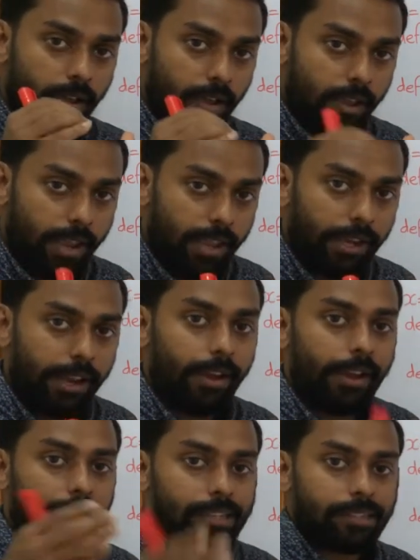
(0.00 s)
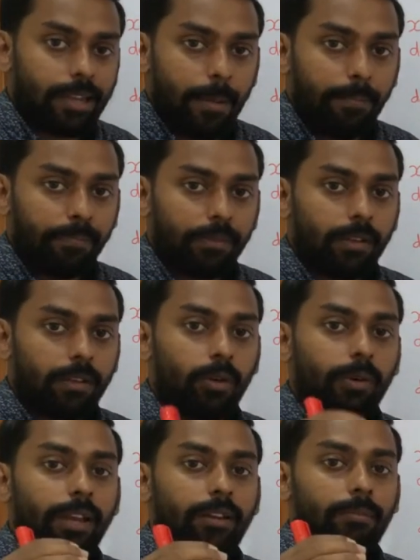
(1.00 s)
area as m,
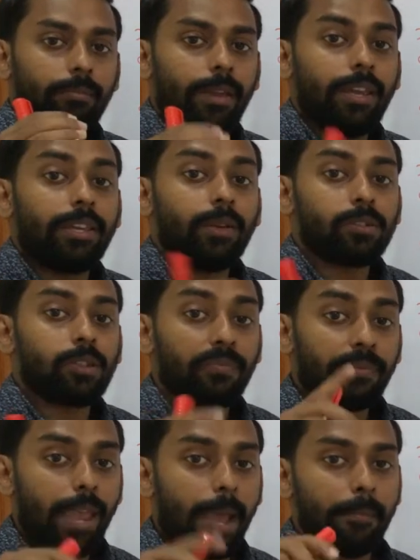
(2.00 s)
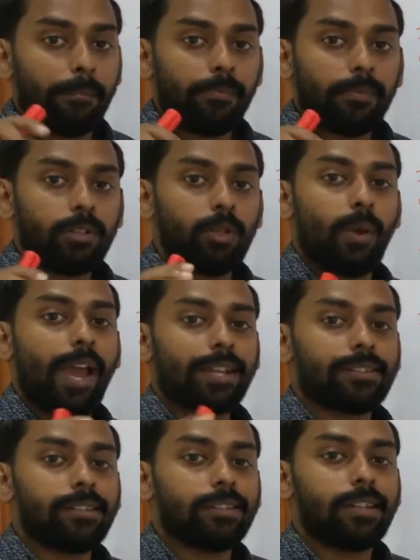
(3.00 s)
you can make use of m to
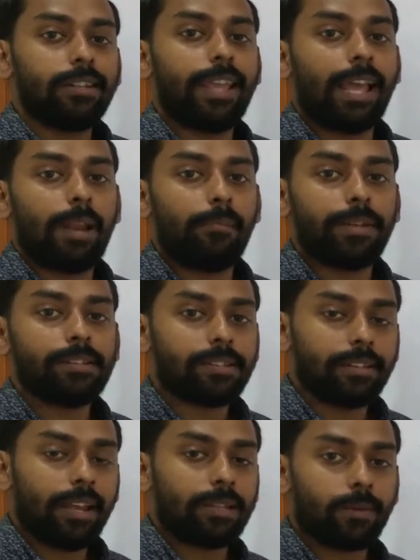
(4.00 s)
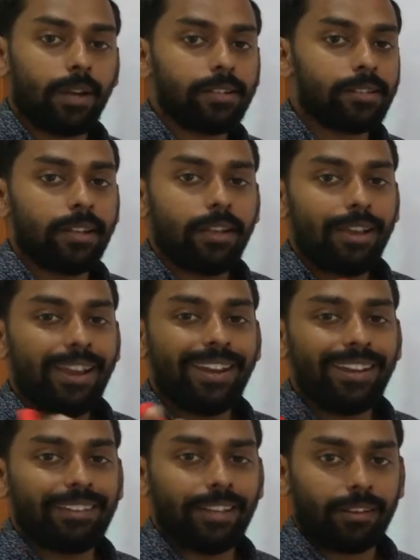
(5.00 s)
access the elements as well as
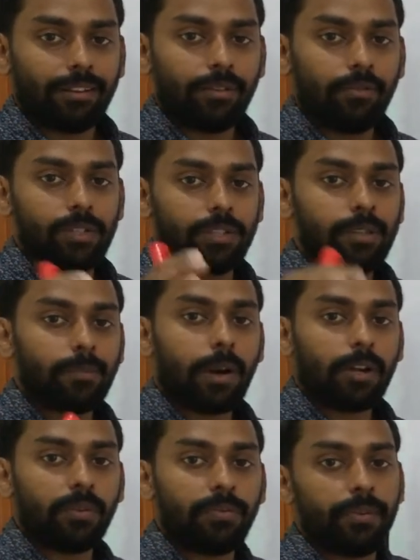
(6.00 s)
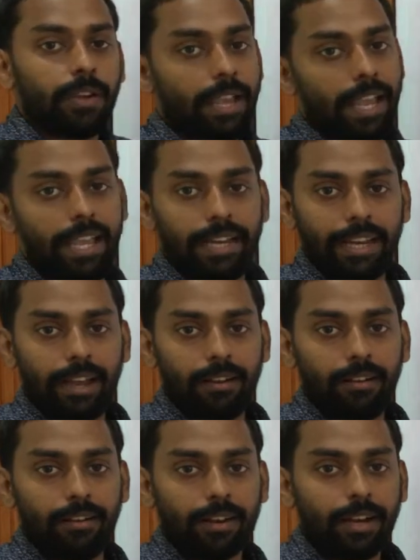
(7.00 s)
anything which is a part of area,
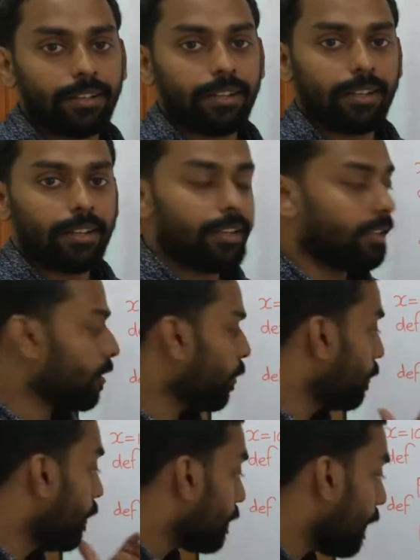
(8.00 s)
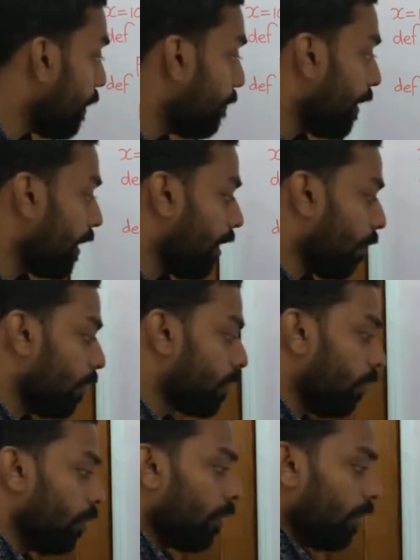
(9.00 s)
right? So the same way here
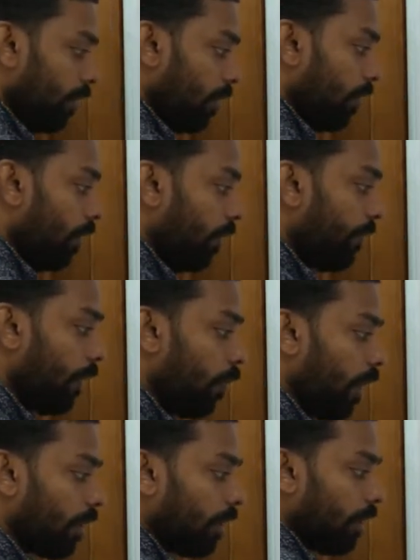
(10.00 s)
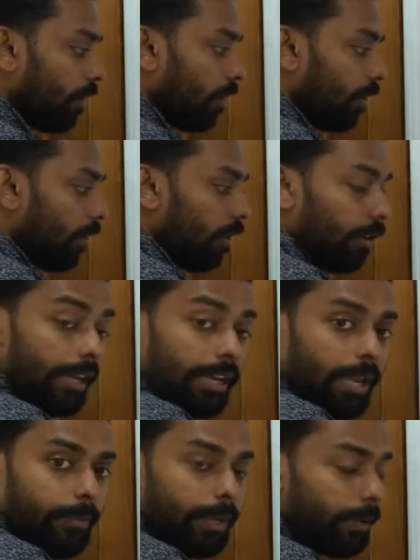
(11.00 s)
also we are what
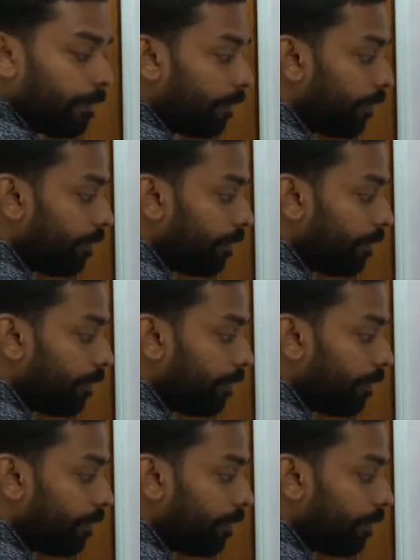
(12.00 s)
renaming